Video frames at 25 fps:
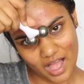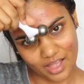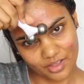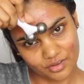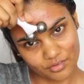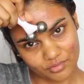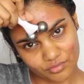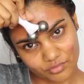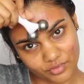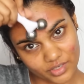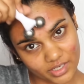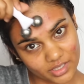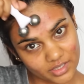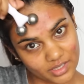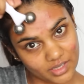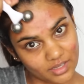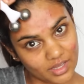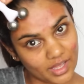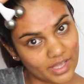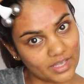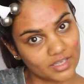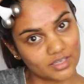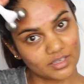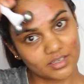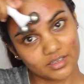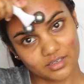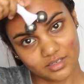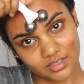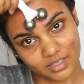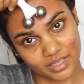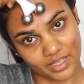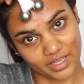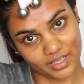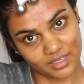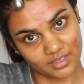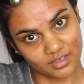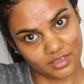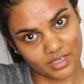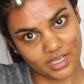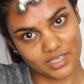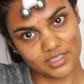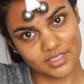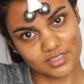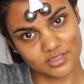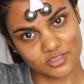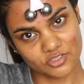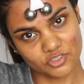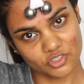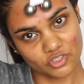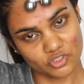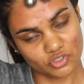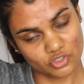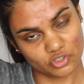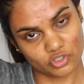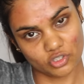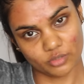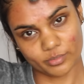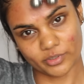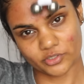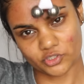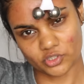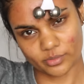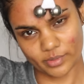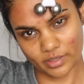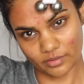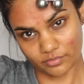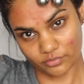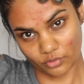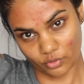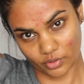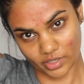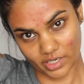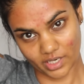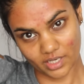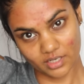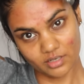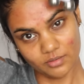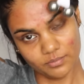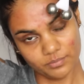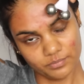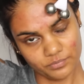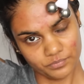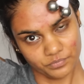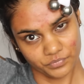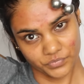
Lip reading: I really like it. Like, it doesn't do too much on my forehead